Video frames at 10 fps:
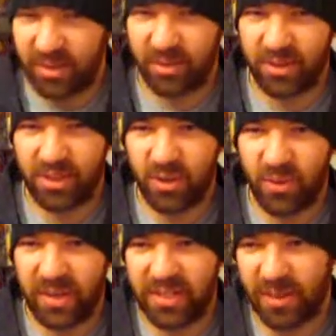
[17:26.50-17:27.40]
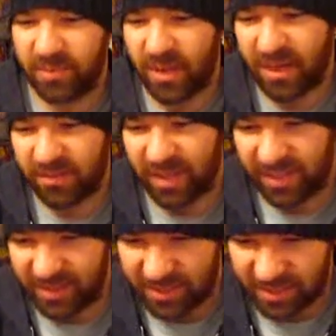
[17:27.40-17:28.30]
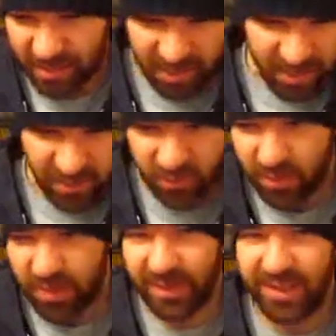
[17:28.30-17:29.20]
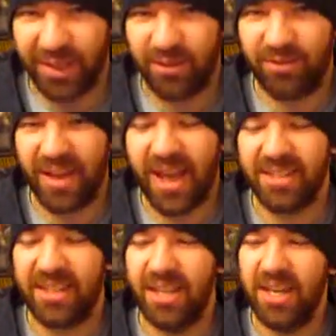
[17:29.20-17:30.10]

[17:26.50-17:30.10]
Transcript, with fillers: know, the stories I'm kind of like skimming through a little fast,